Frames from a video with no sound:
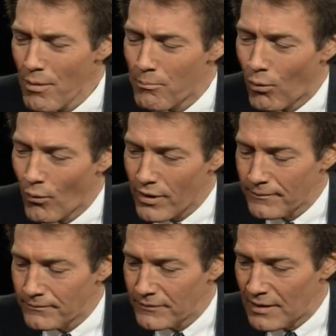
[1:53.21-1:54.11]
important,
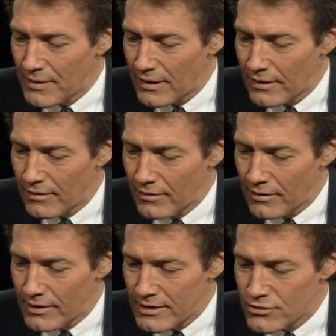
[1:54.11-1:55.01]

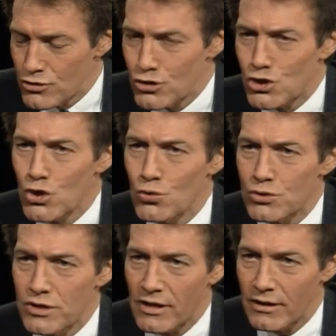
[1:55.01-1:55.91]
is the
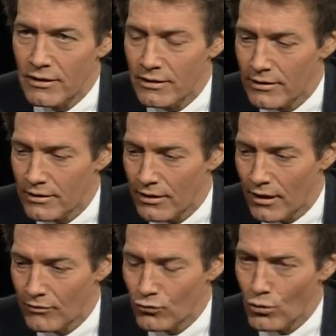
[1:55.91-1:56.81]
choosing
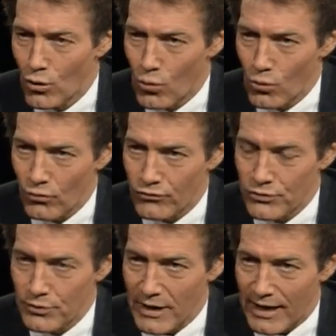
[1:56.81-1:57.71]
of roles
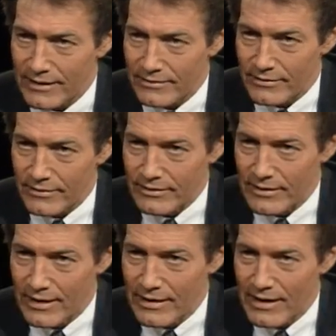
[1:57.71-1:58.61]
to an actor,
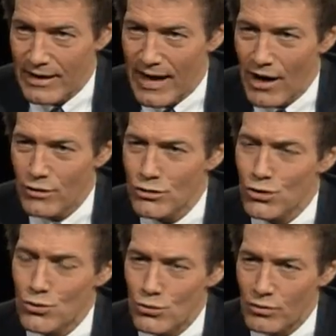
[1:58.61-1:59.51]
and how do
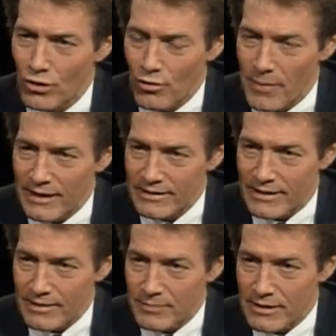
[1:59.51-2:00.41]
you go about
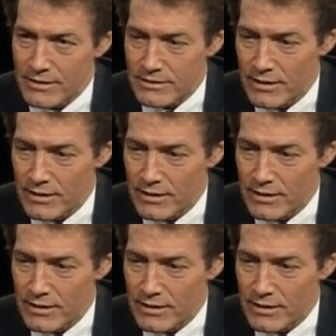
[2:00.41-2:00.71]
that? Because